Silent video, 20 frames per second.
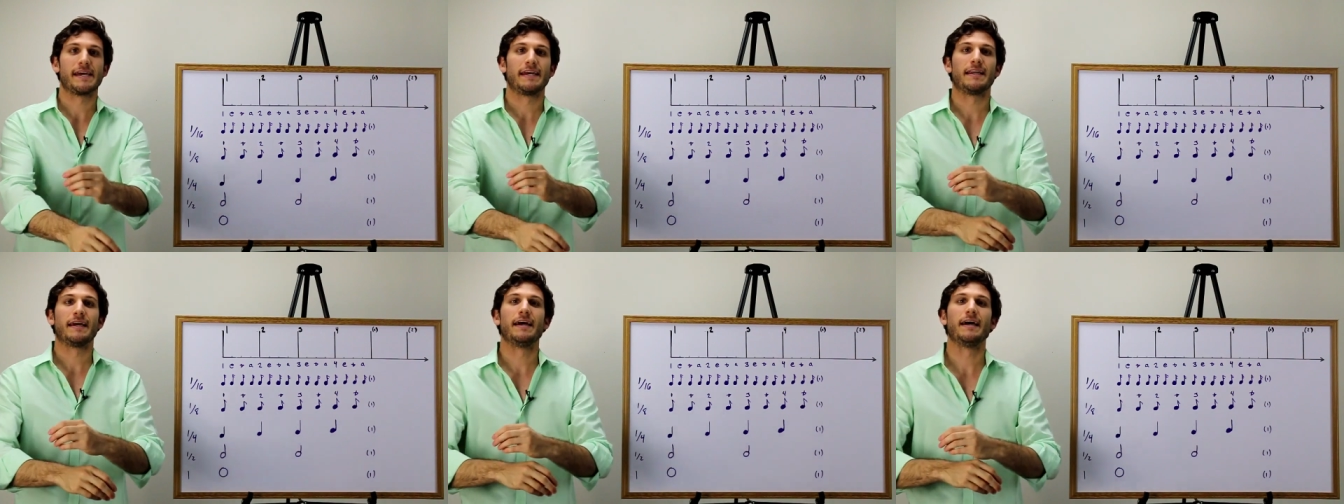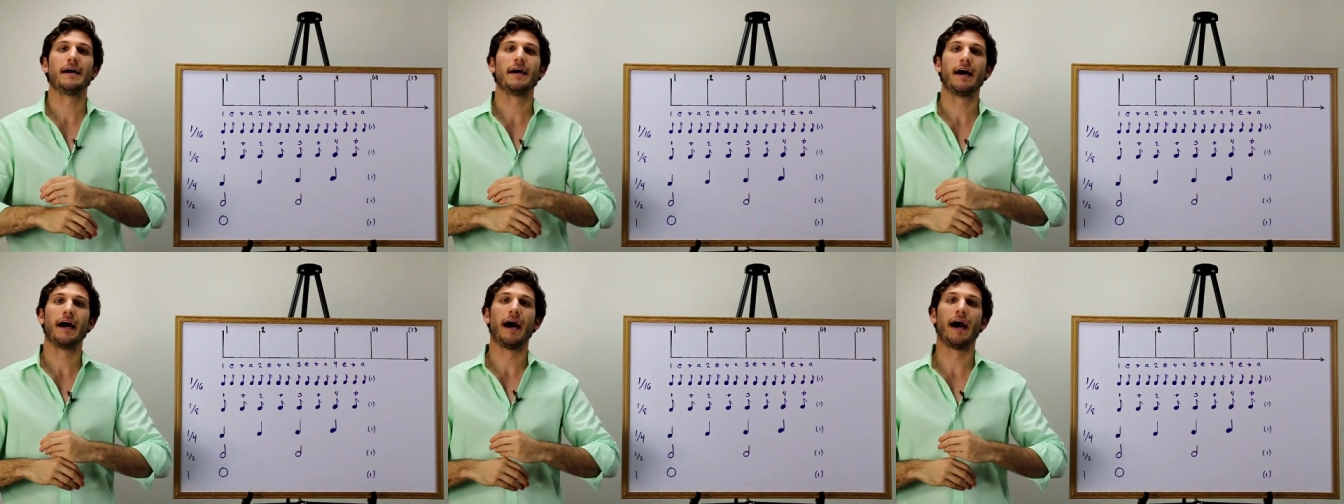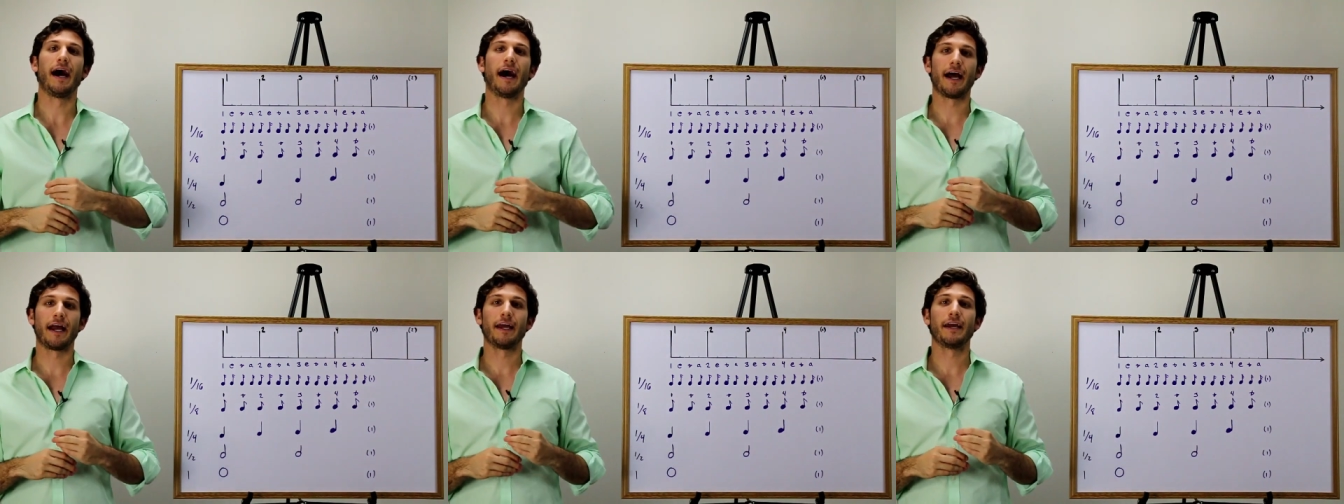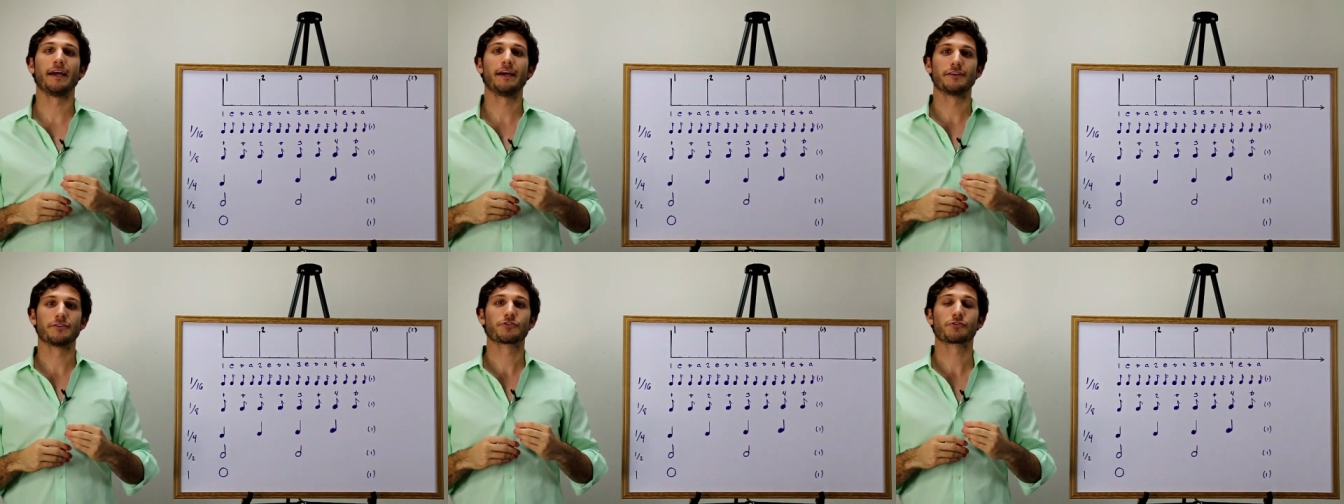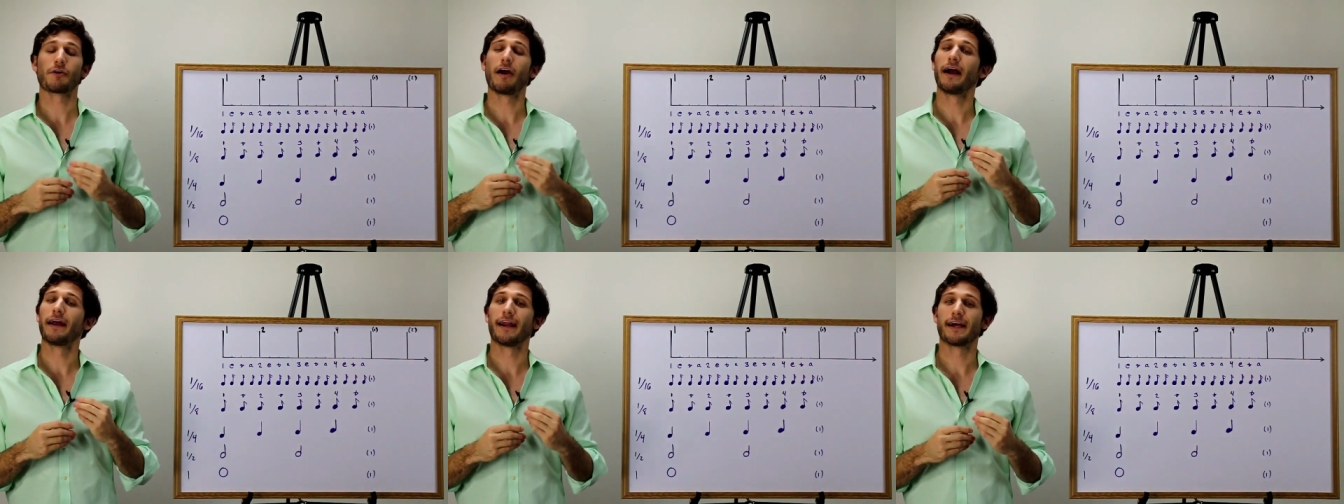that I
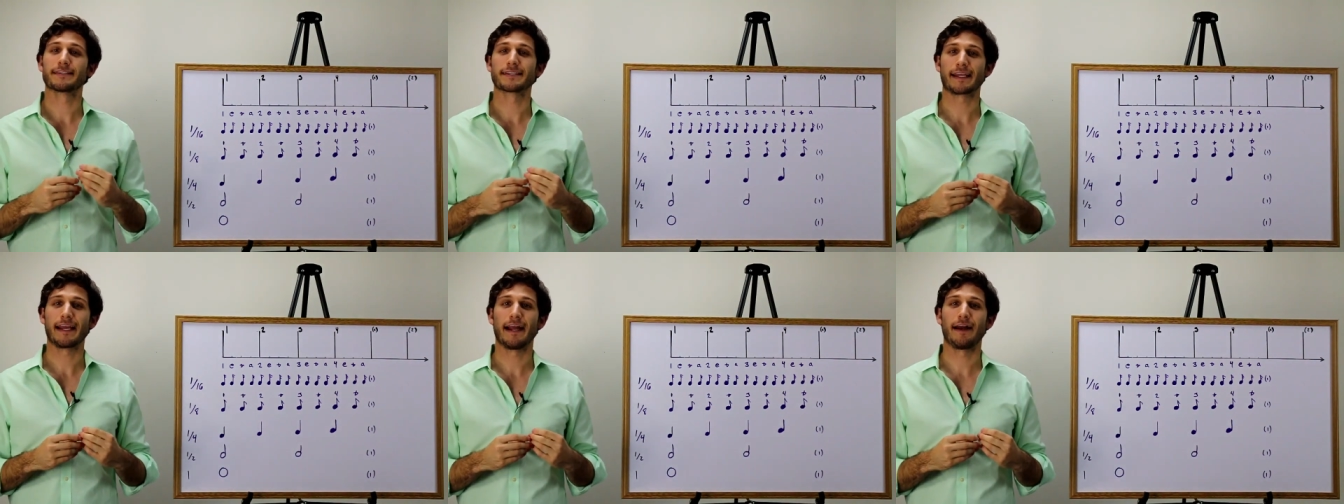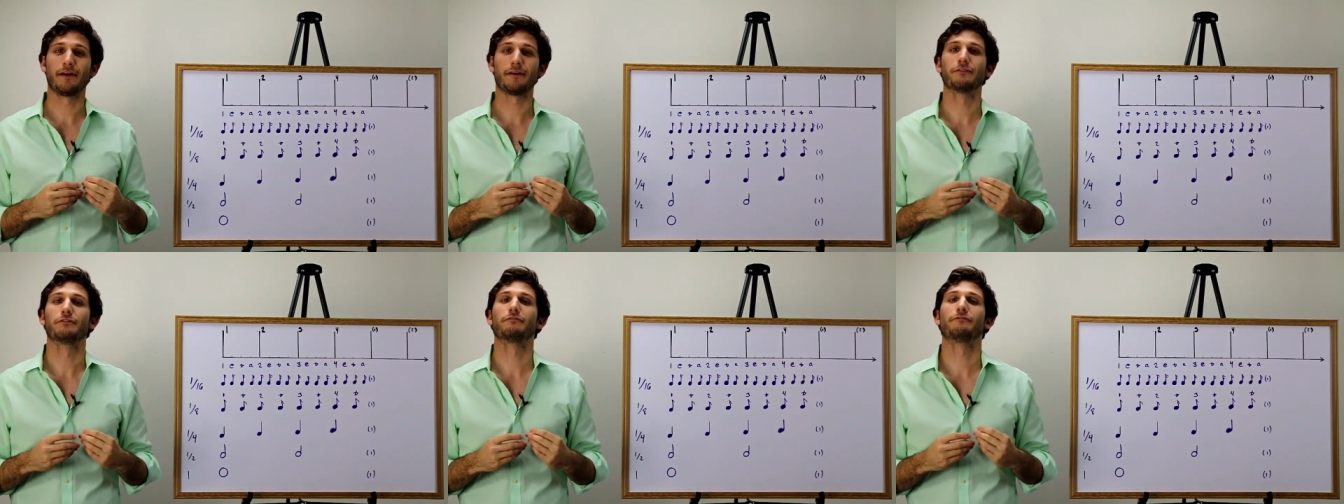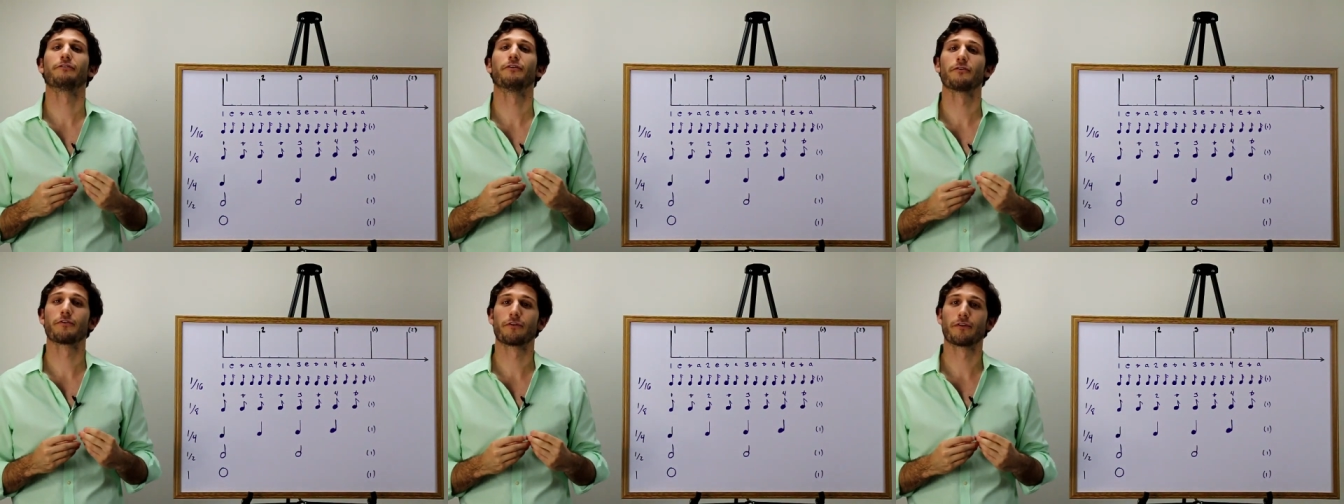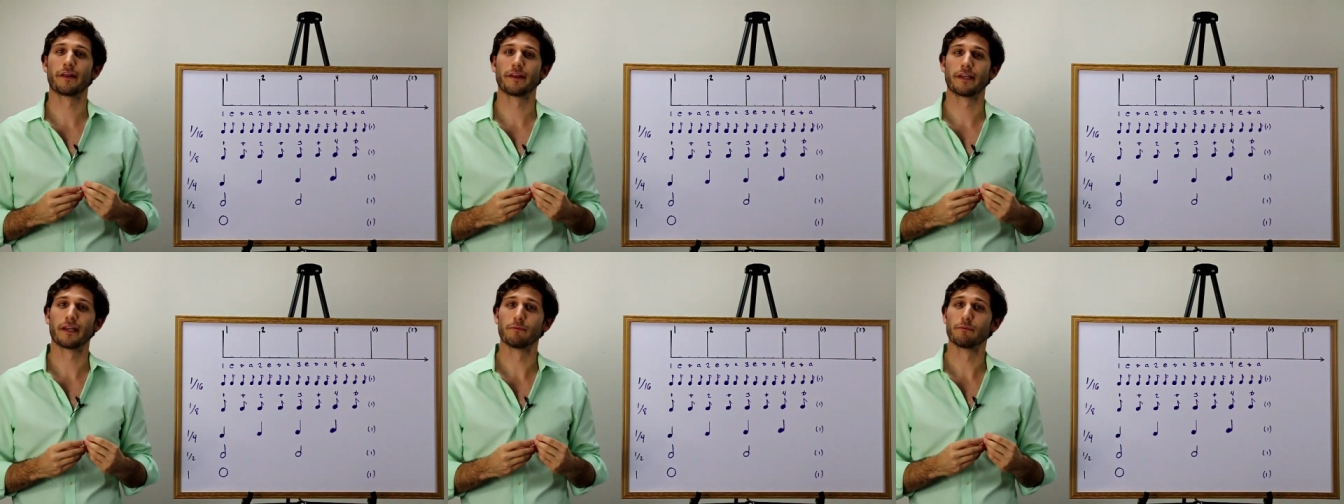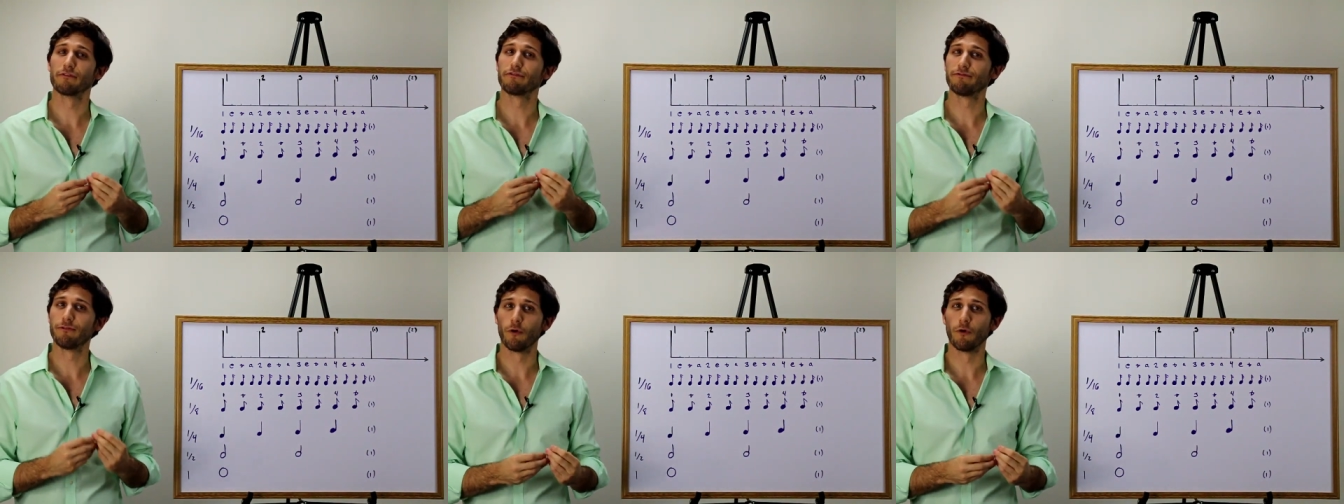try not to count further than the
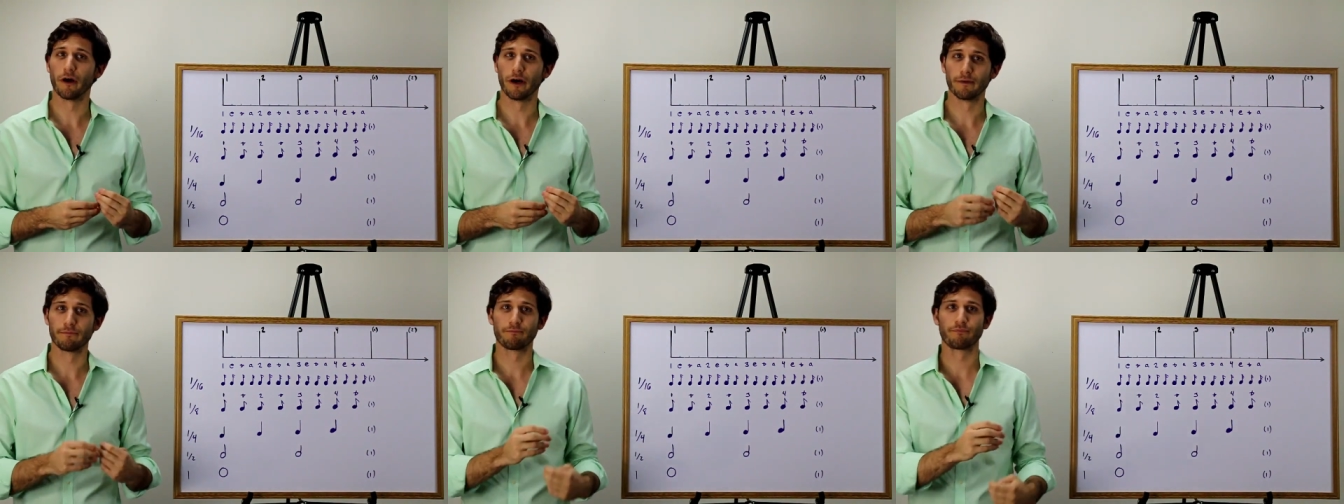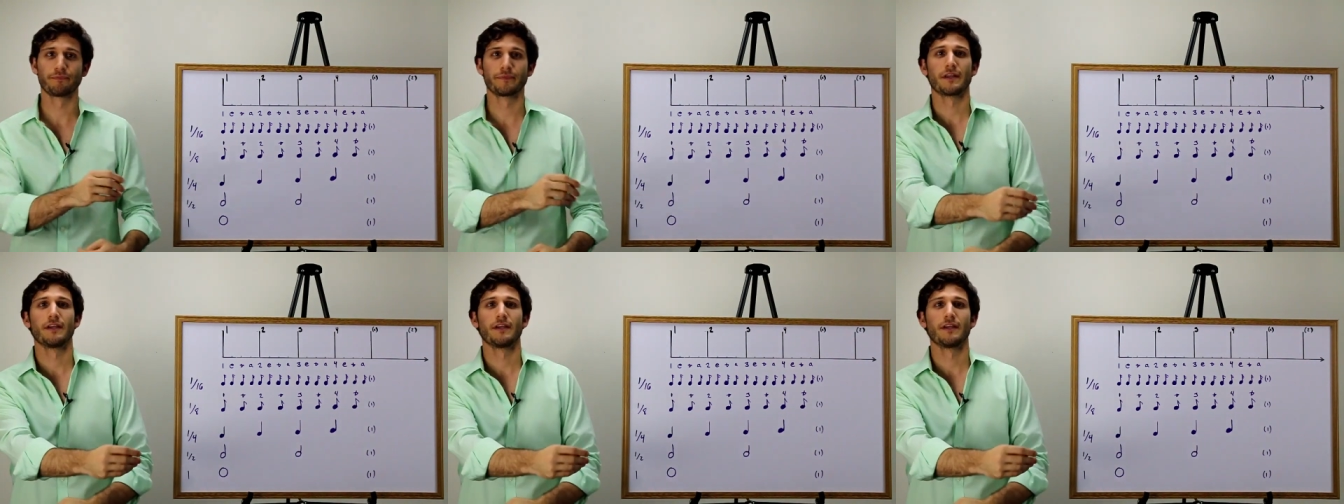number 4.